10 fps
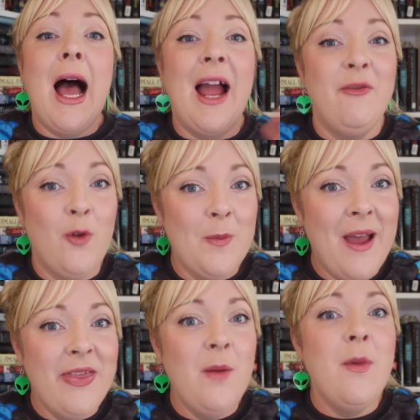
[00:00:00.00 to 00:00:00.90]
I
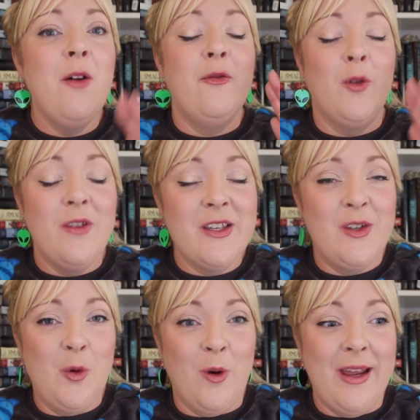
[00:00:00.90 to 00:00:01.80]
format them for the
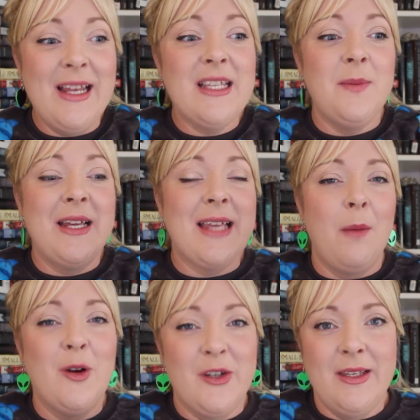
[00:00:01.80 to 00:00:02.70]
stories because I
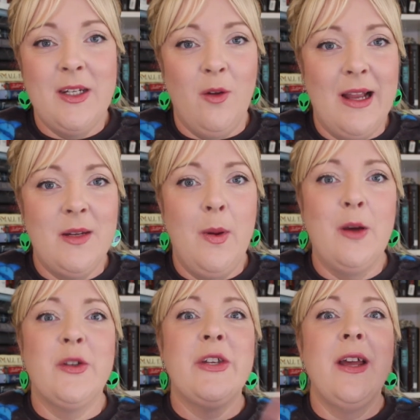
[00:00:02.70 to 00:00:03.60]
personally don't like to
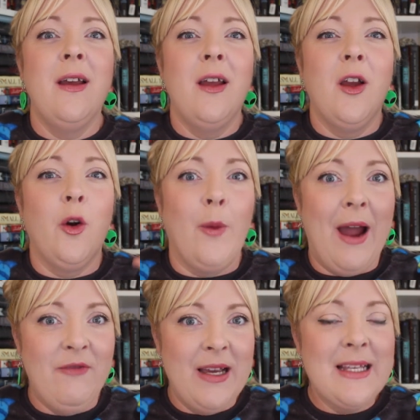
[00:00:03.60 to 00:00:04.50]
post
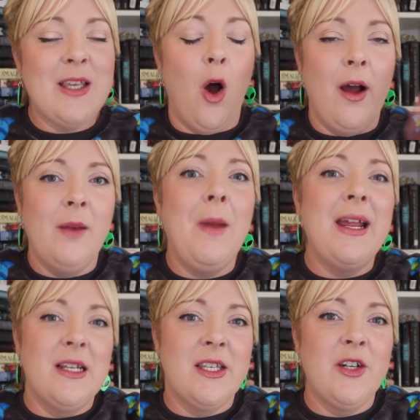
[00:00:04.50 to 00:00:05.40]
graphics on my
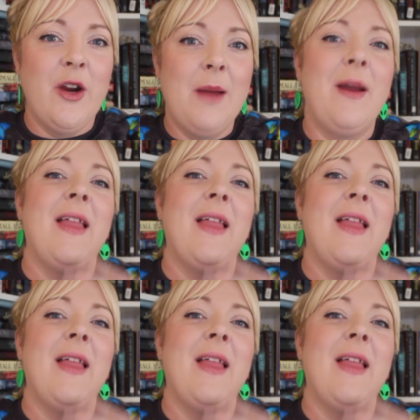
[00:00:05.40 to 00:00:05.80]
Instagram.